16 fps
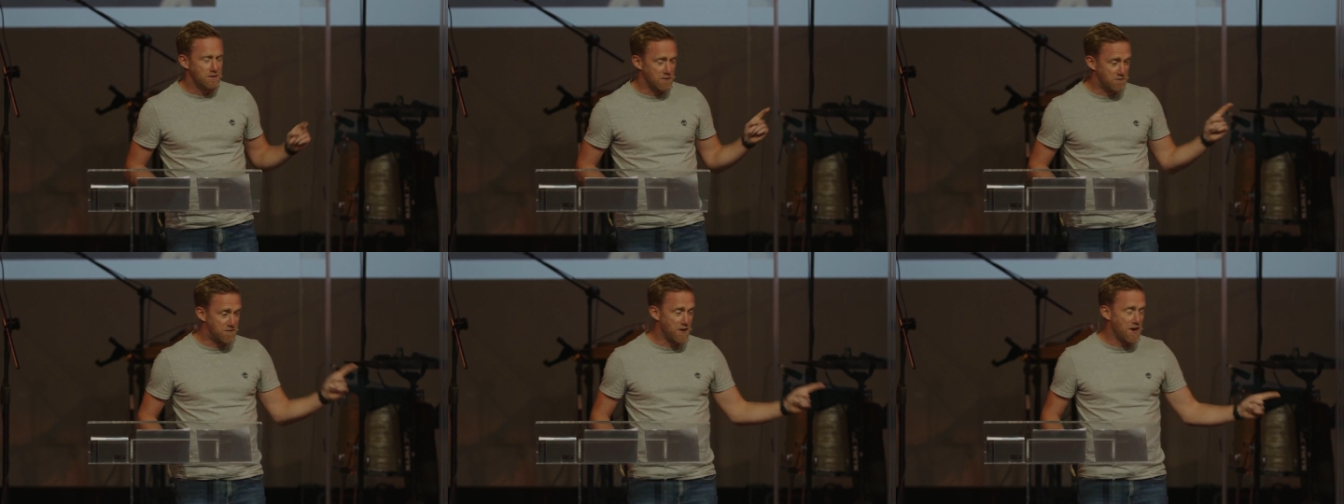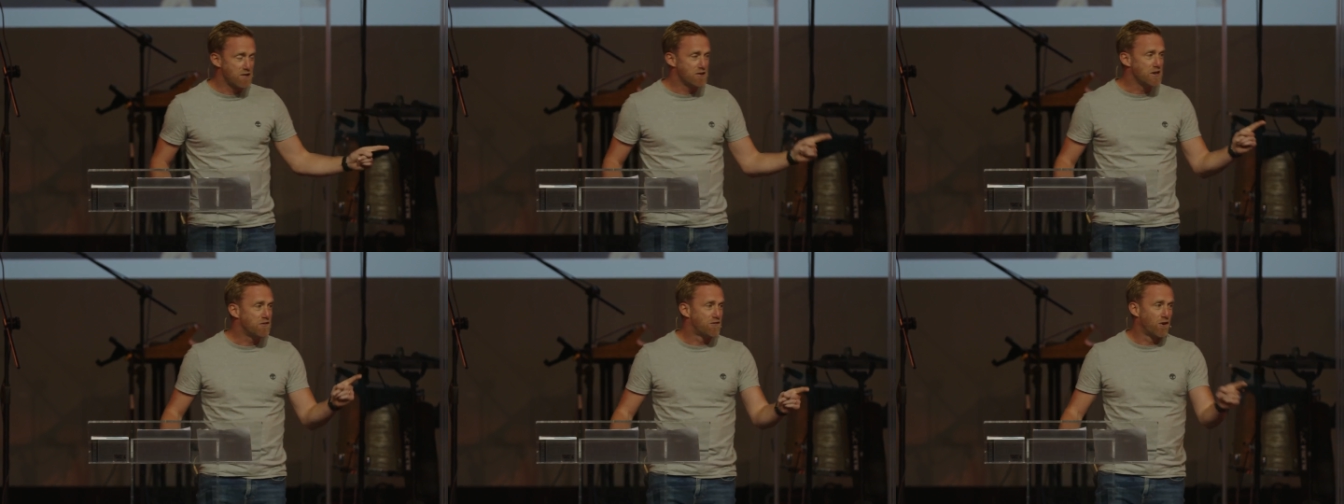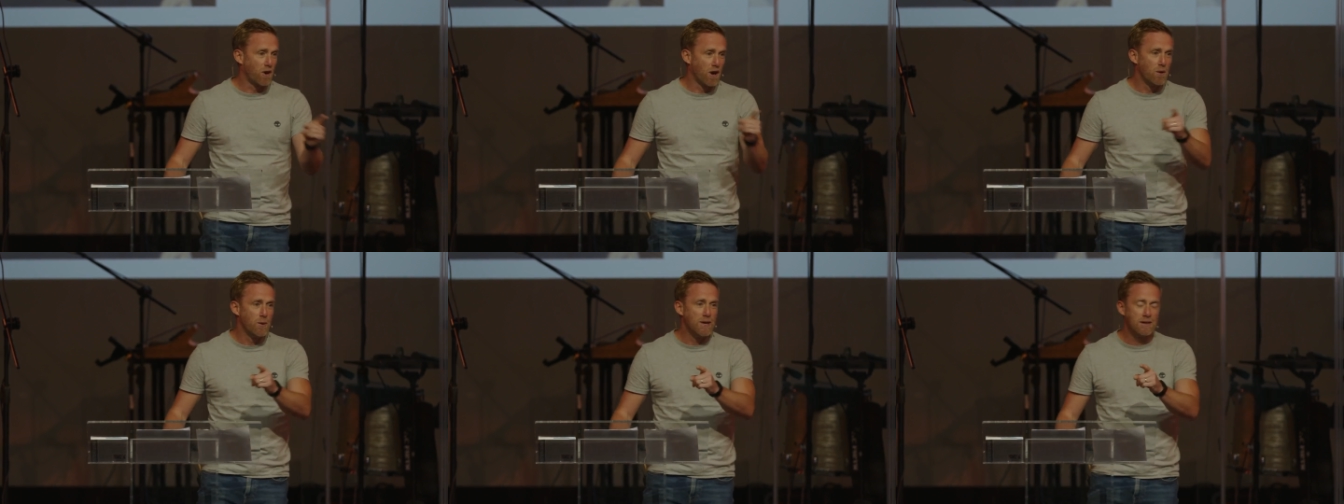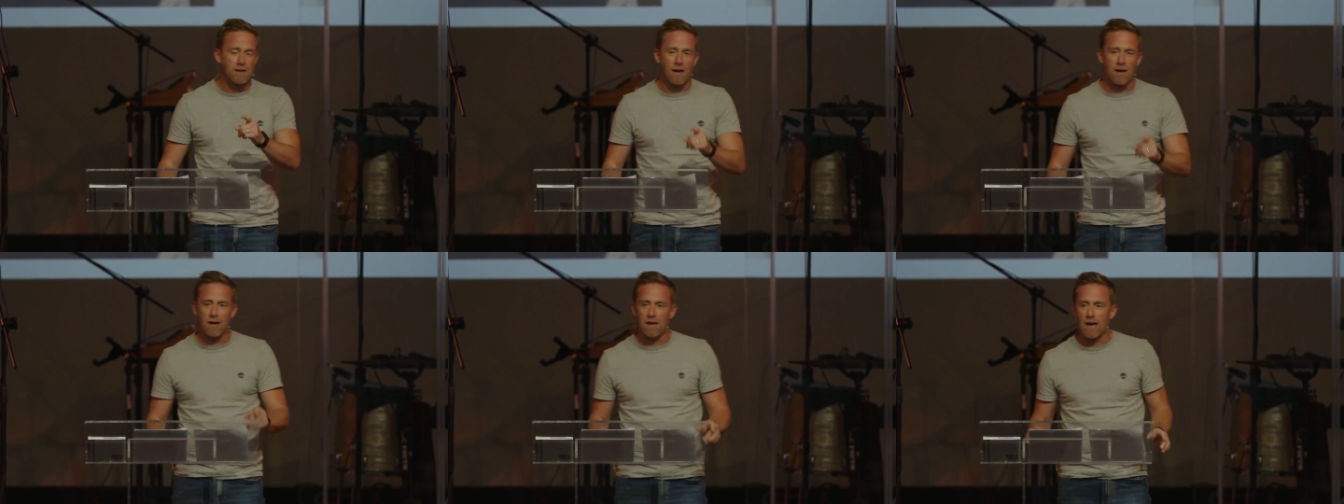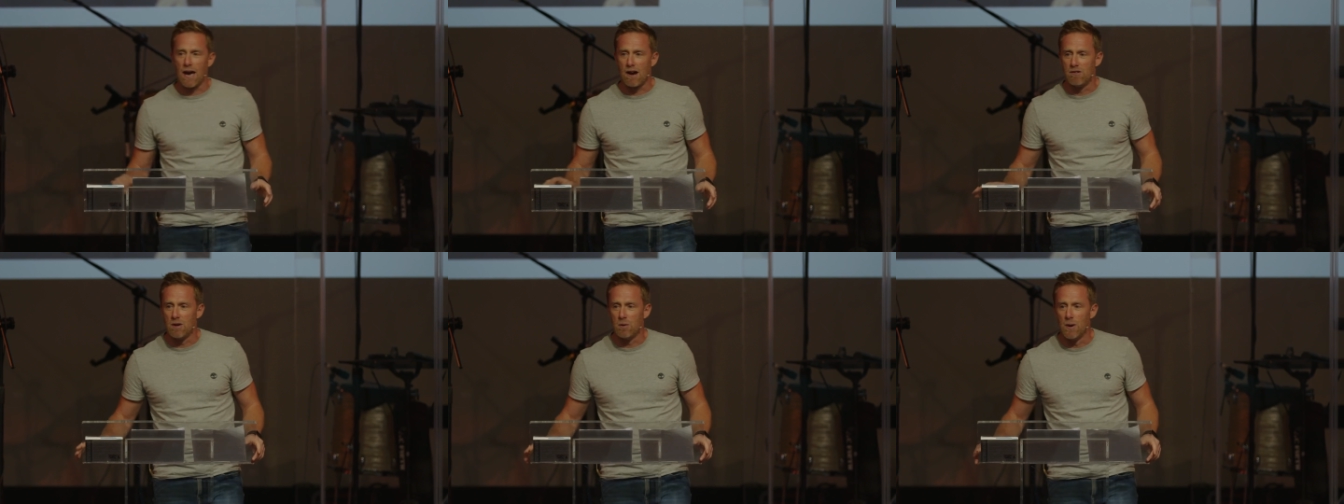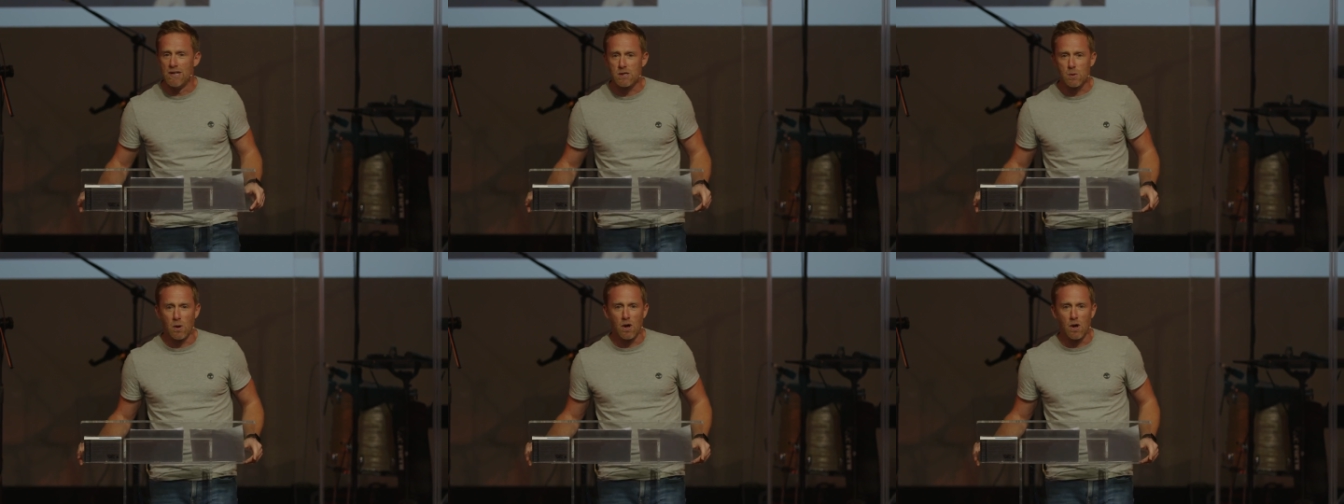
The very following day, Harry went